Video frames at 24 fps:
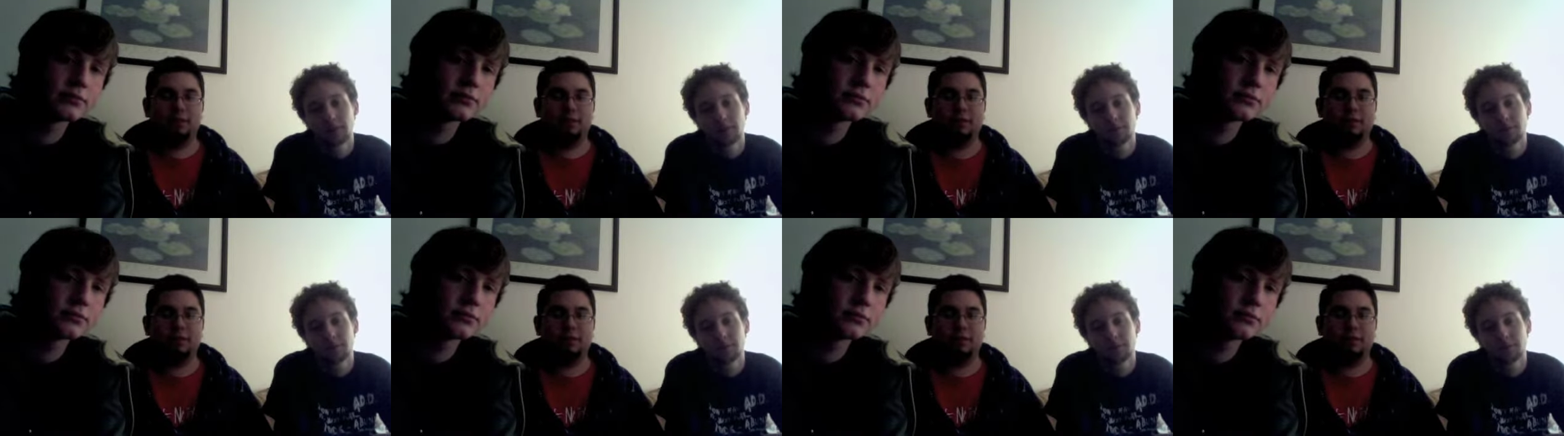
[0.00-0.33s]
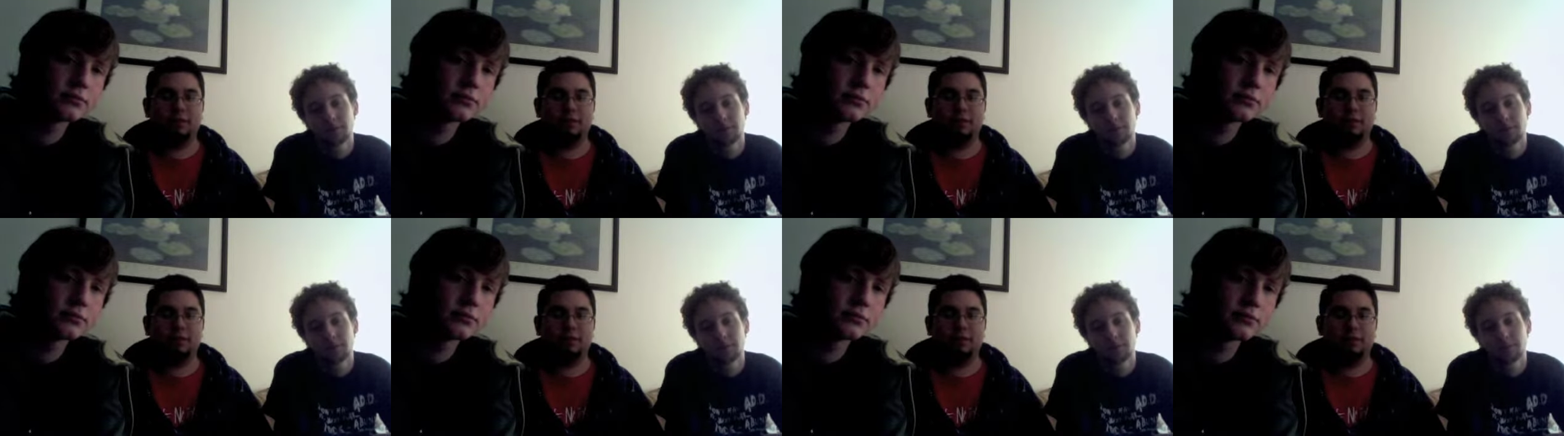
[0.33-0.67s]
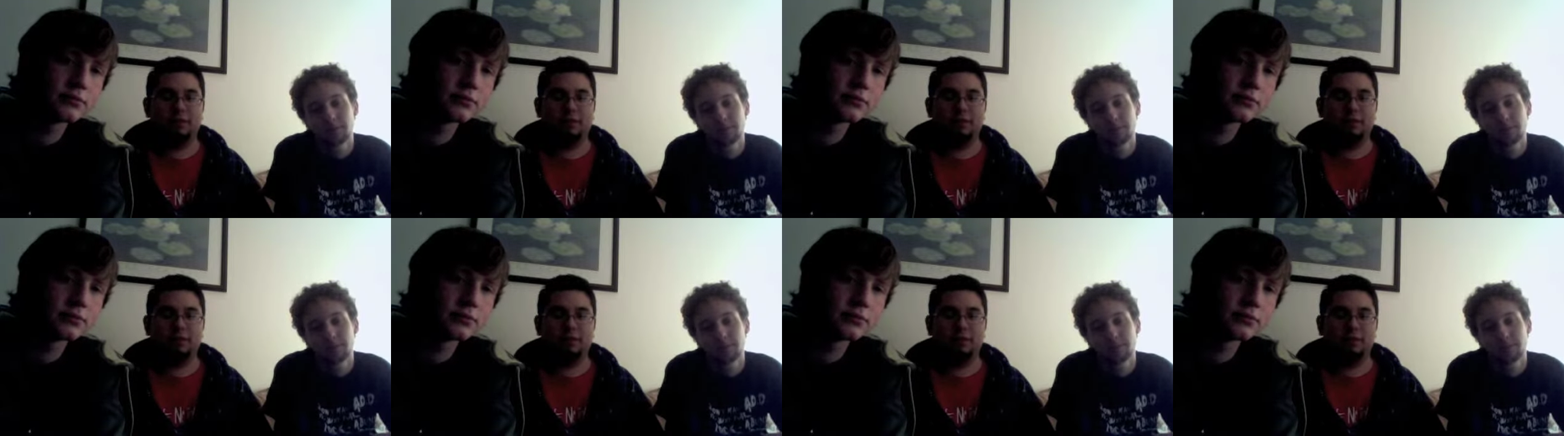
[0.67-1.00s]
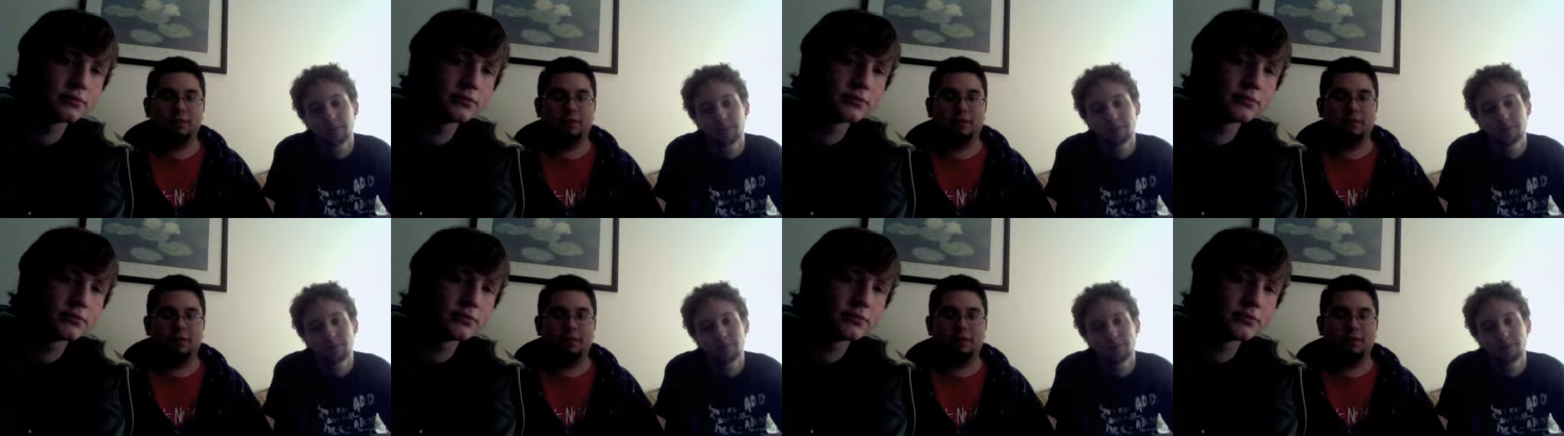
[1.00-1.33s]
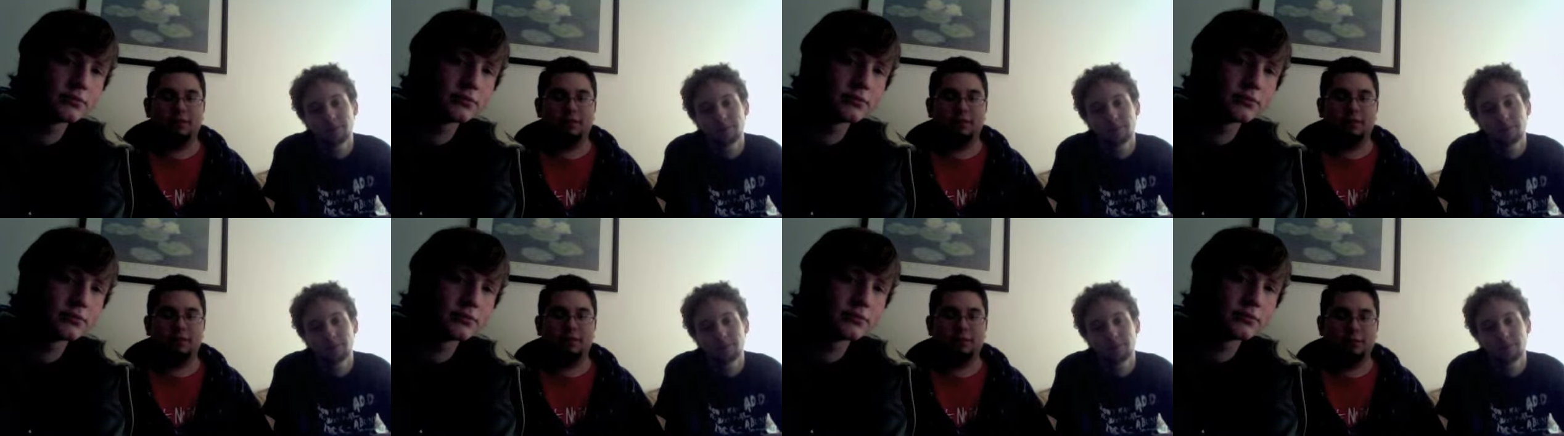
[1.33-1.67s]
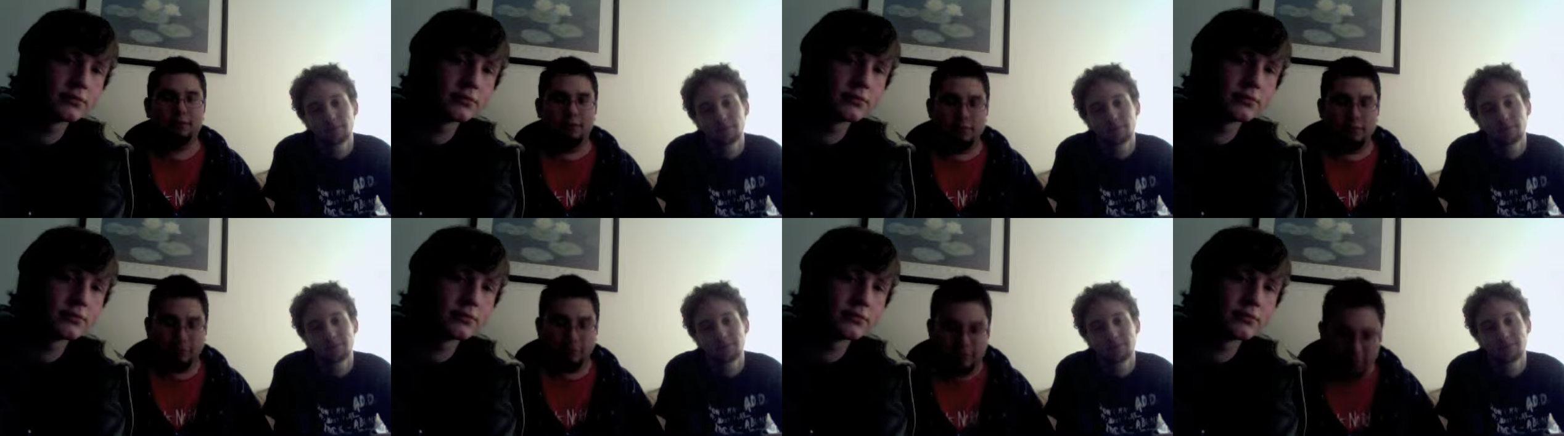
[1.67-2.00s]

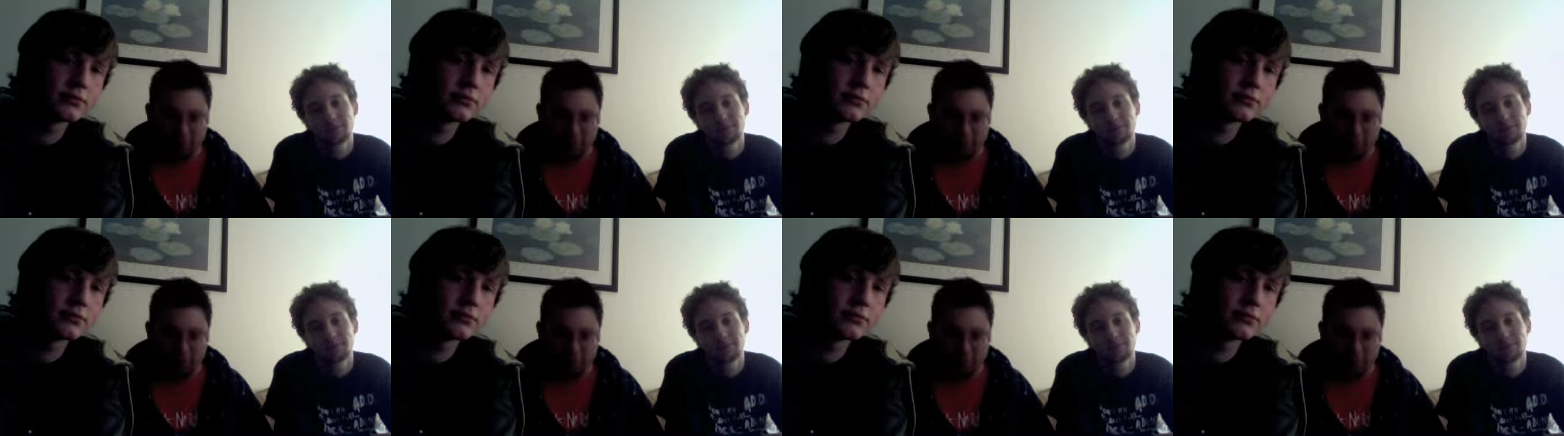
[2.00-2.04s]
(silence)